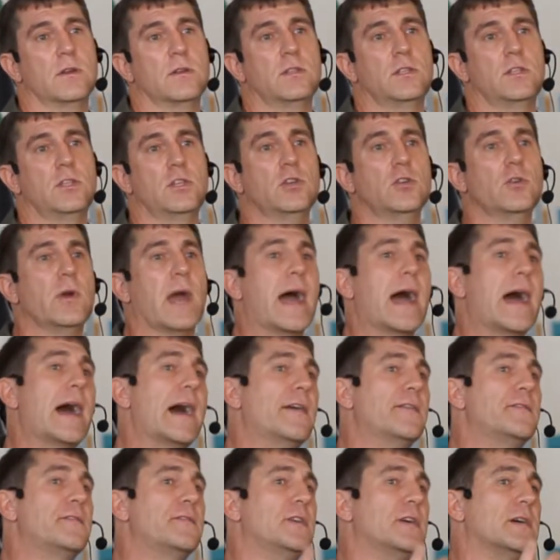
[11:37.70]
do you
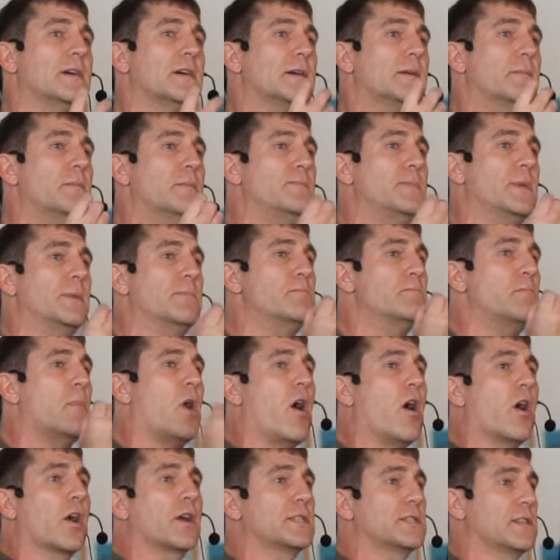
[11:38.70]
have the the
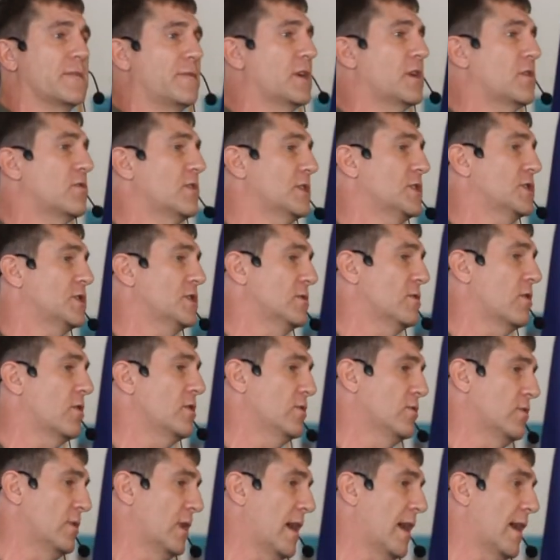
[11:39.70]
marks of a Christian on
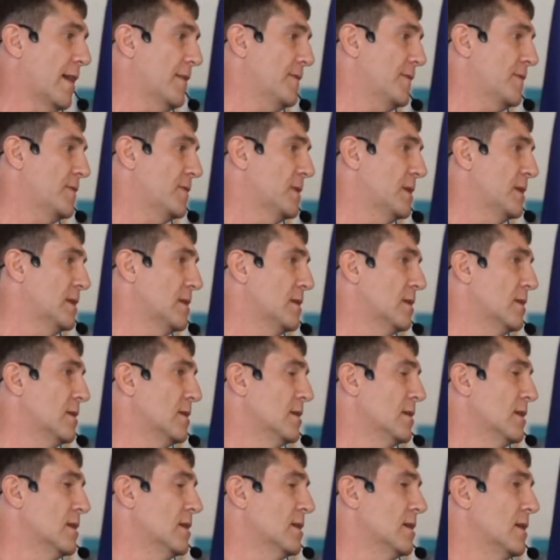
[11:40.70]
your life?
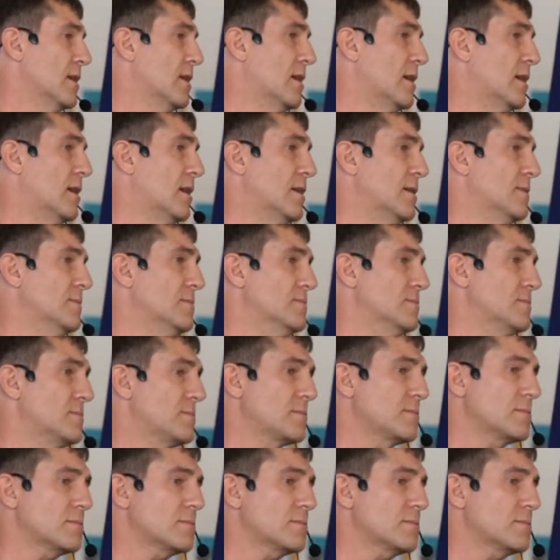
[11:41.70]
Um,